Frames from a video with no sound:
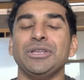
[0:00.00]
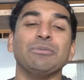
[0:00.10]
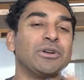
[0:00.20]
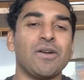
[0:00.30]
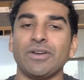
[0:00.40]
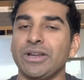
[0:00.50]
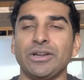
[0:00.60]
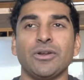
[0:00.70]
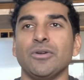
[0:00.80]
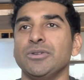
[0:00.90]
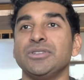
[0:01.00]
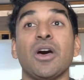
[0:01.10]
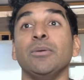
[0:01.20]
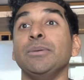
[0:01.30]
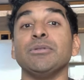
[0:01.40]
recovery codes,
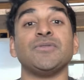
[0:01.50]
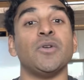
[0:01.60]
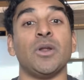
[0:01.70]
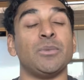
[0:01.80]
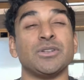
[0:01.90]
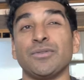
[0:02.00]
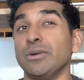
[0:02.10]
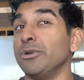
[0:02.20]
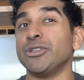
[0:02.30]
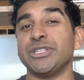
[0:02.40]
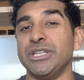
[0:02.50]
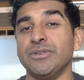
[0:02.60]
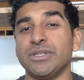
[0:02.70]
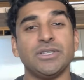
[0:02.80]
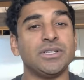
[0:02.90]
other people's phone numbers for emergency
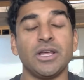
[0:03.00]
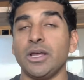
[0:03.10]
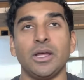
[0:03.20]
uses,